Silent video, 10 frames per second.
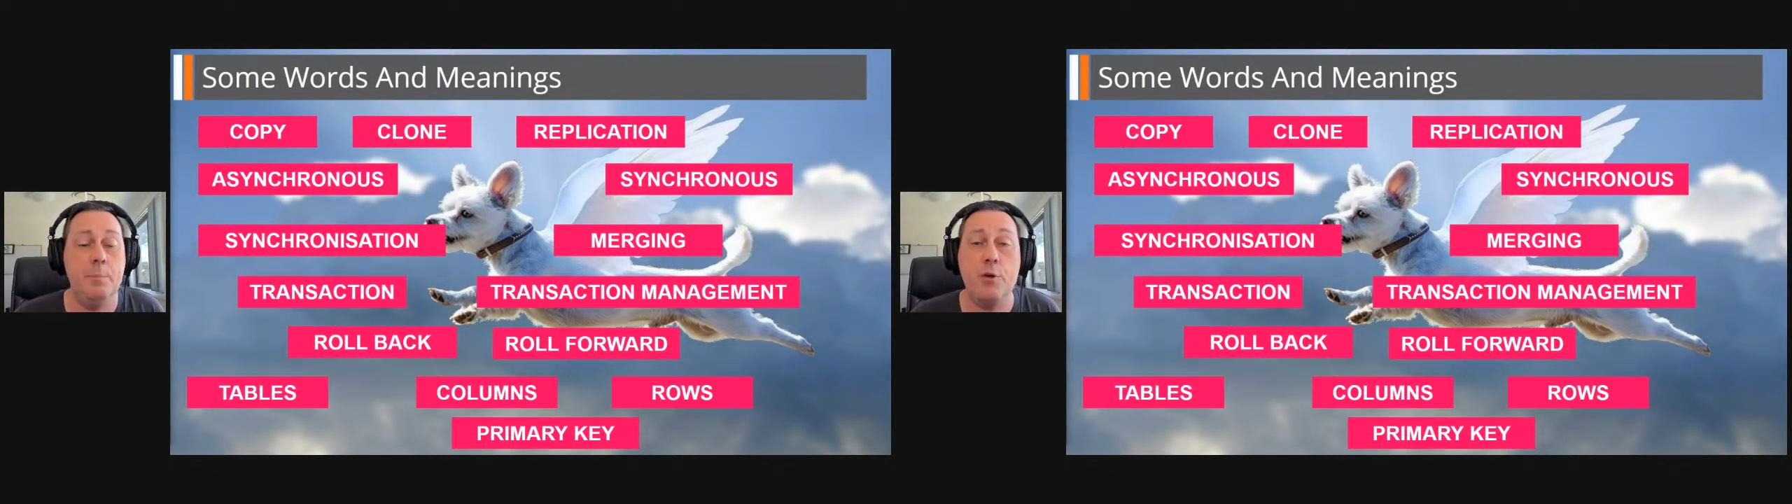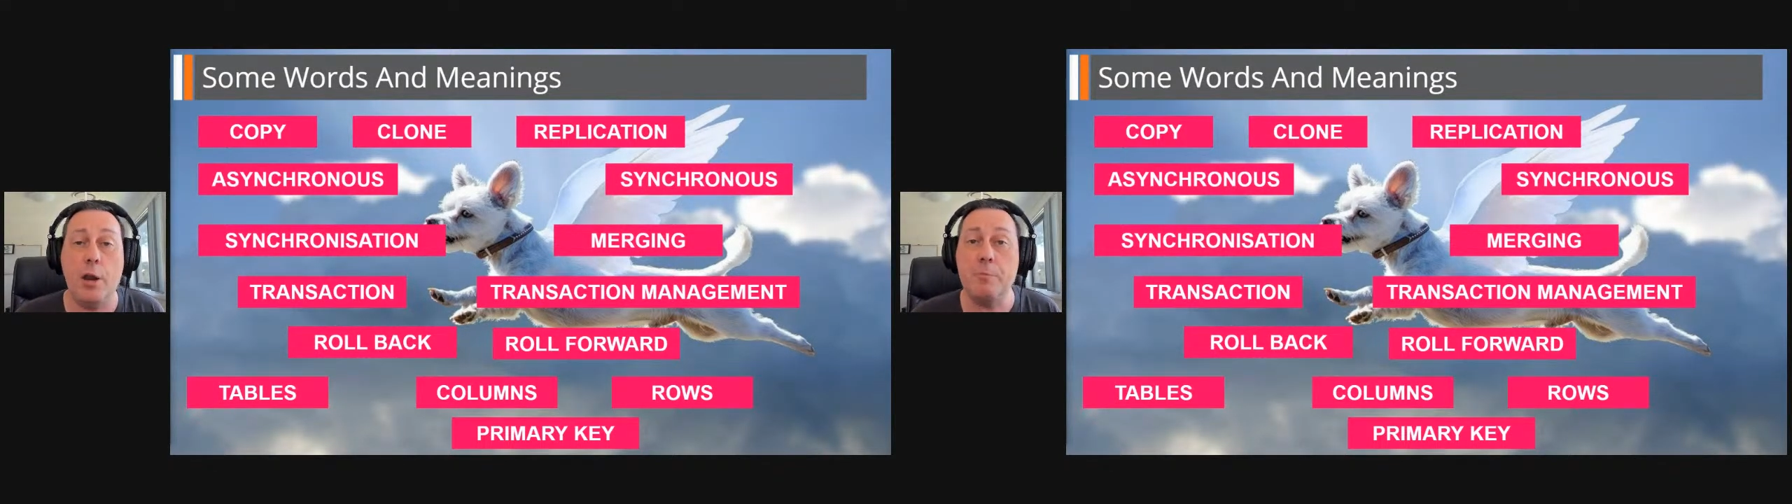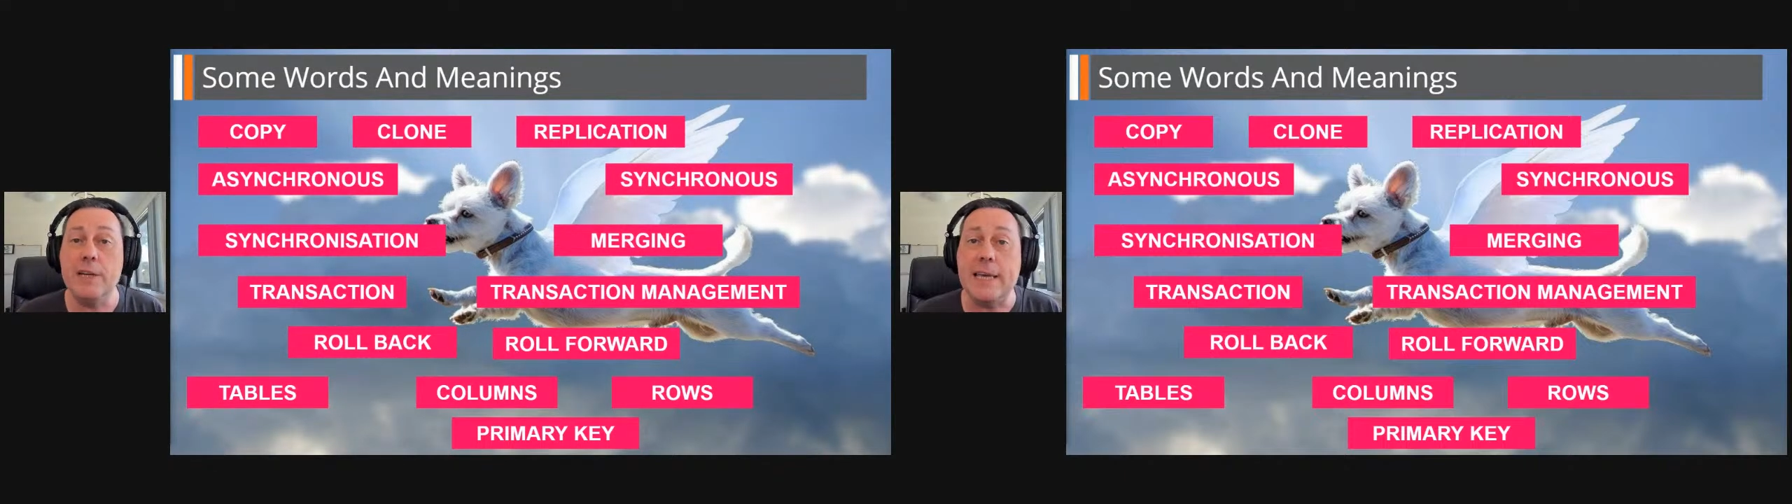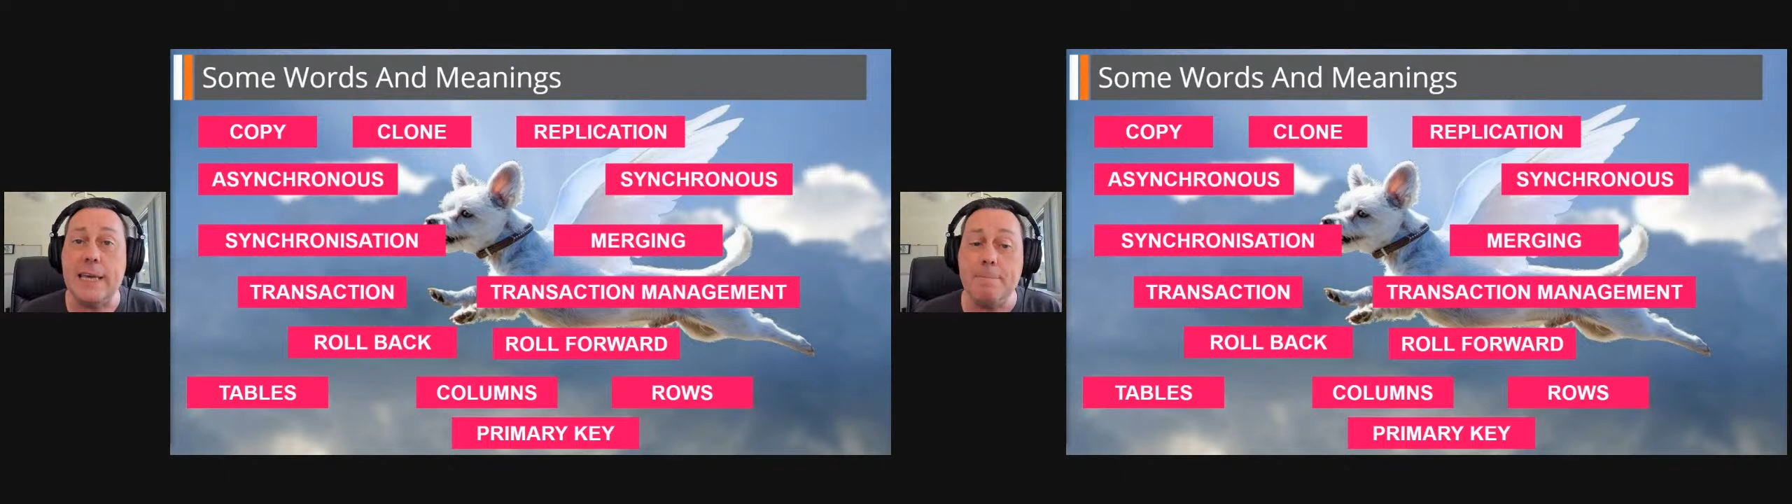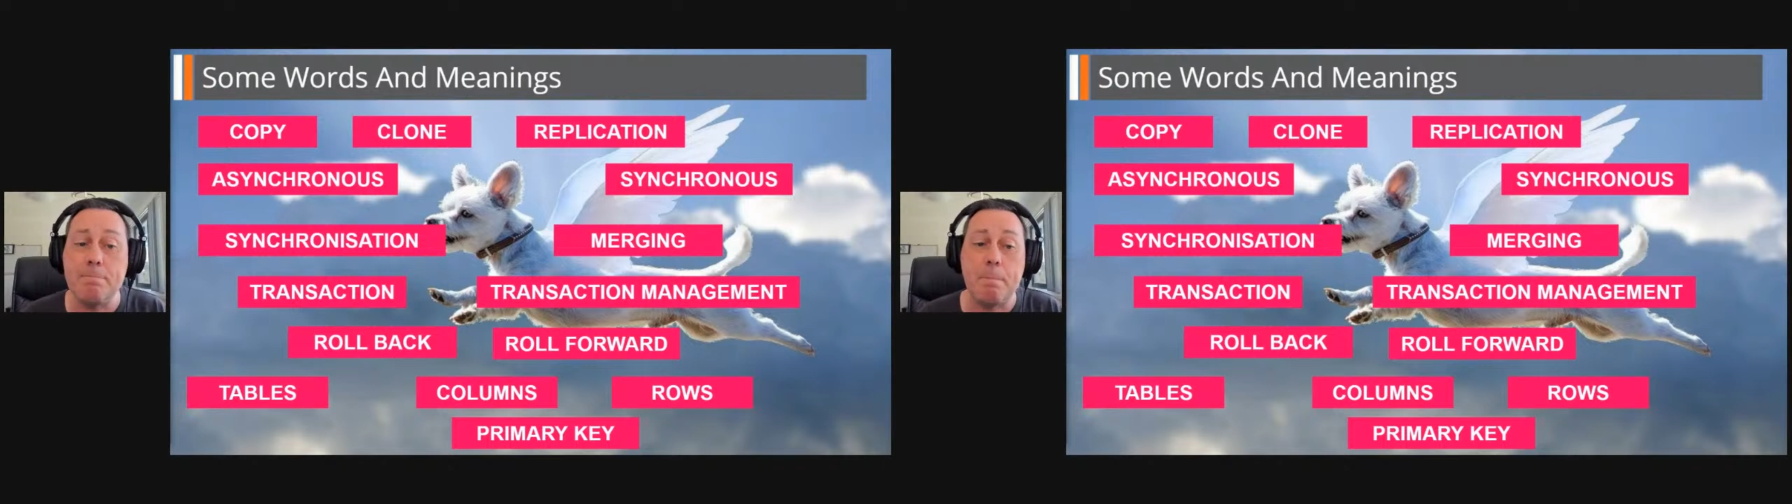primary
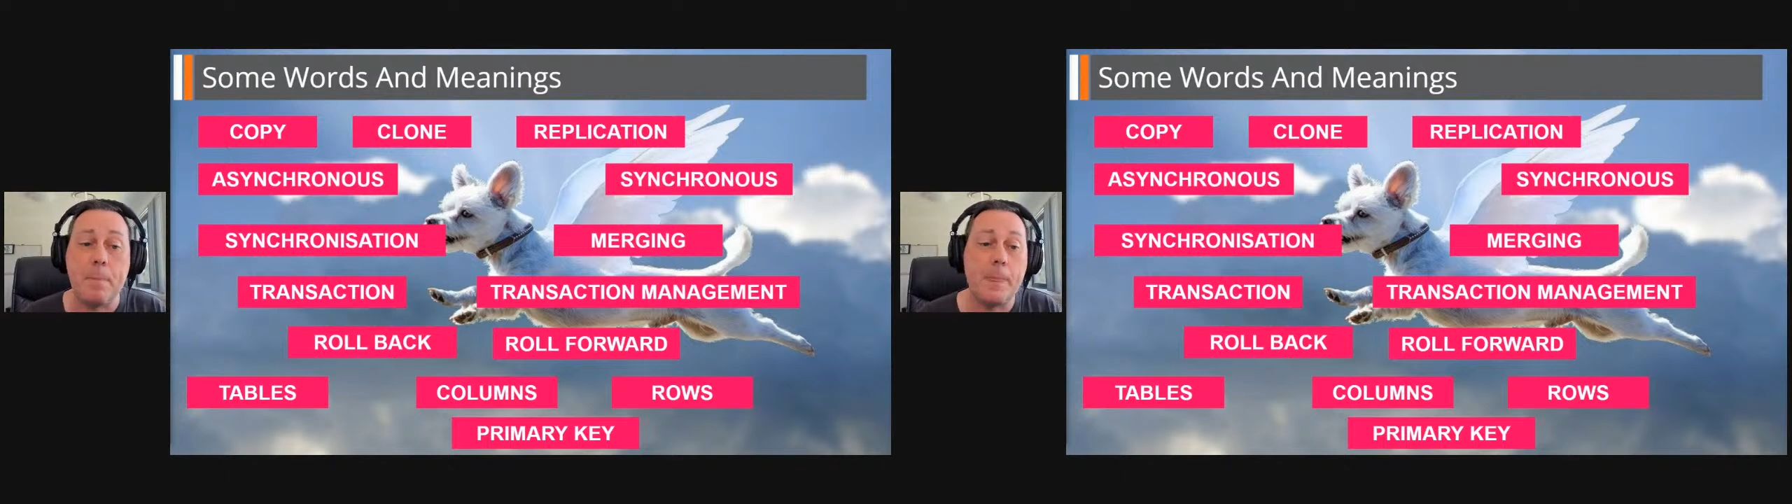key.